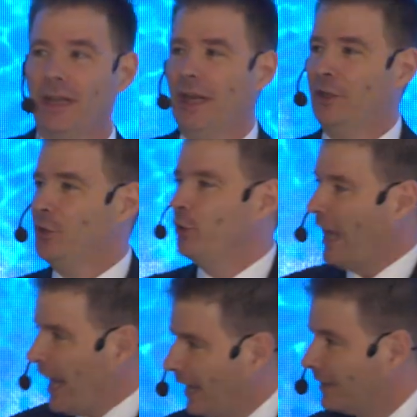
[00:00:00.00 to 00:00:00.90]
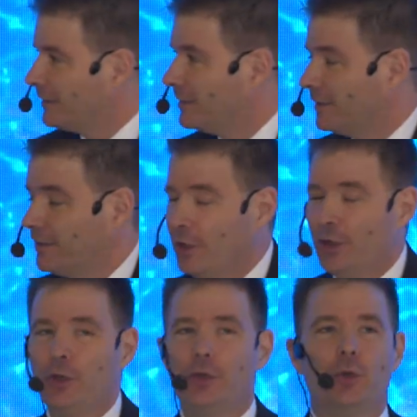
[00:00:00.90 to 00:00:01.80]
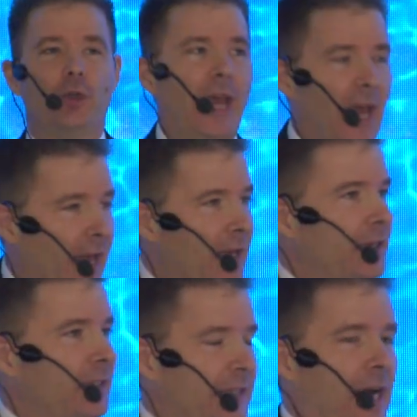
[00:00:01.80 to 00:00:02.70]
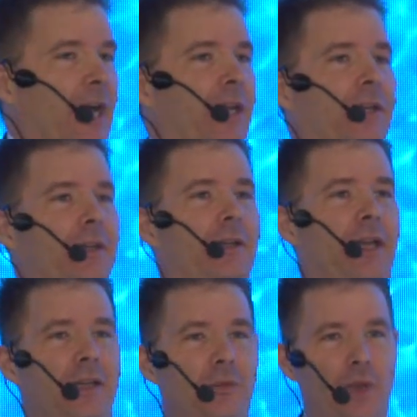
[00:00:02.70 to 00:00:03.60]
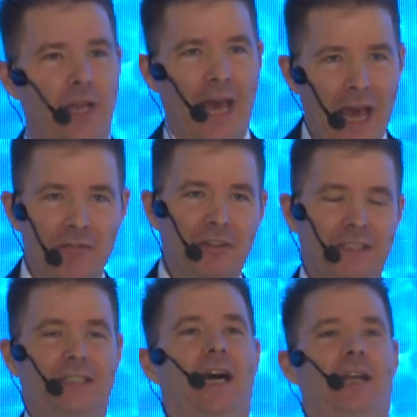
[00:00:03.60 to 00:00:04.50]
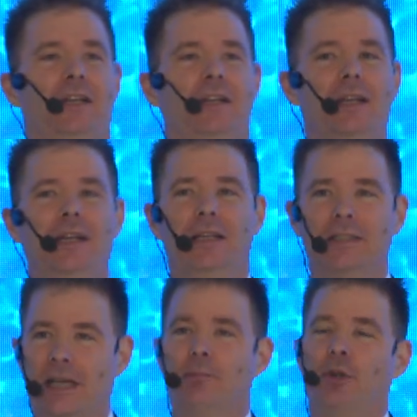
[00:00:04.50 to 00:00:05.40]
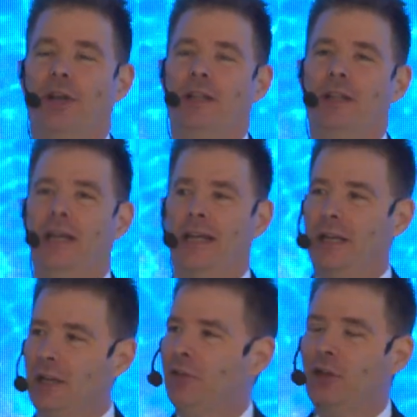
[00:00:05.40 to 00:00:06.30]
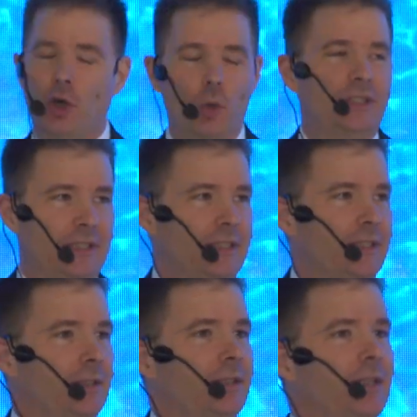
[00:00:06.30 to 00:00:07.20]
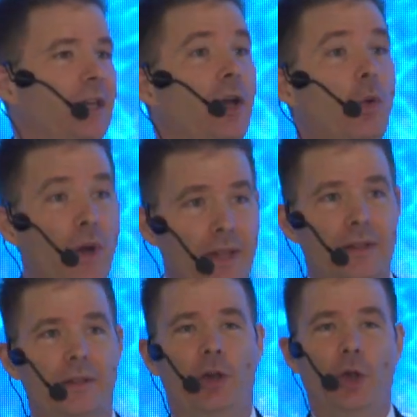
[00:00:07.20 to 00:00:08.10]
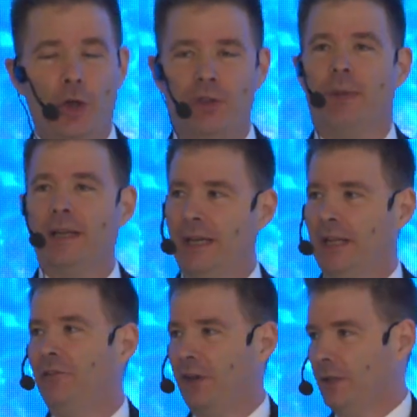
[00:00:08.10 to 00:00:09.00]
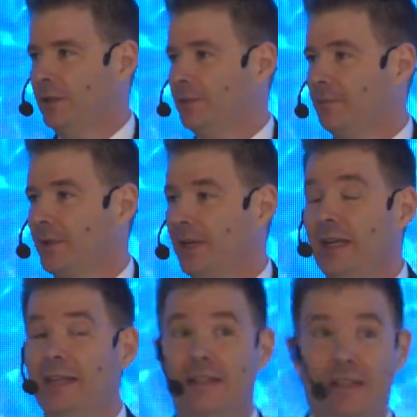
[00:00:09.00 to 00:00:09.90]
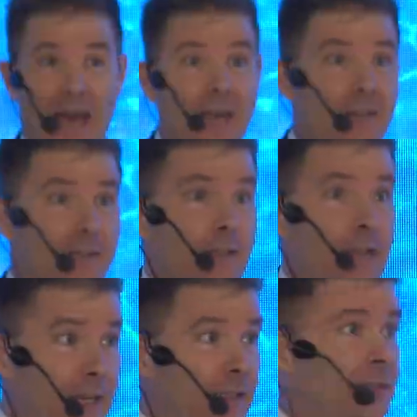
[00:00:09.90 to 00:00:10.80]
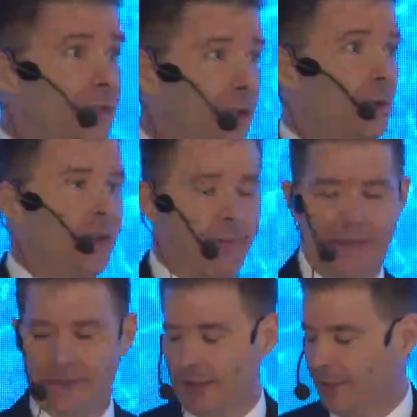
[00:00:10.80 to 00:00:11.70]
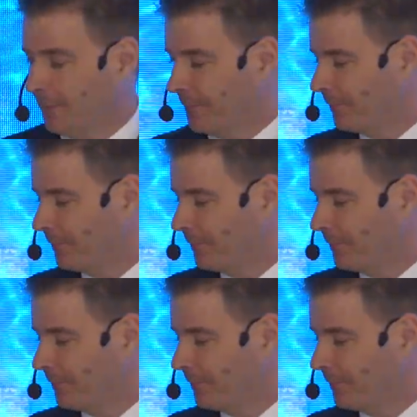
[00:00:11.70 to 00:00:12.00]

And you can. You can design, and we have designed, a submarine that can live in coexistence with the Earth's magnetic field. That is truly amazing.